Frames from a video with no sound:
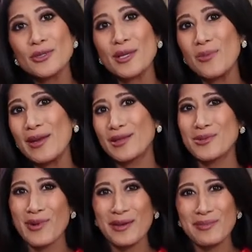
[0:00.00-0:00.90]
some week
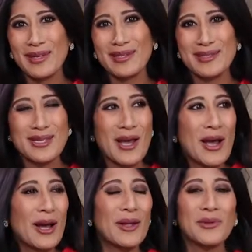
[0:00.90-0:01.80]
it's red beans,
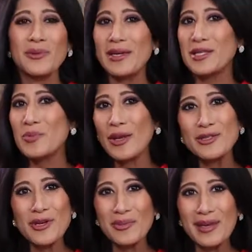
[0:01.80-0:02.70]
other week it's
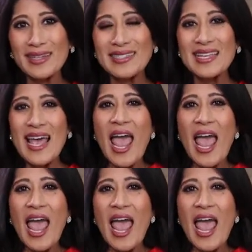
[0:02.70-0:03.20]
pinto beans.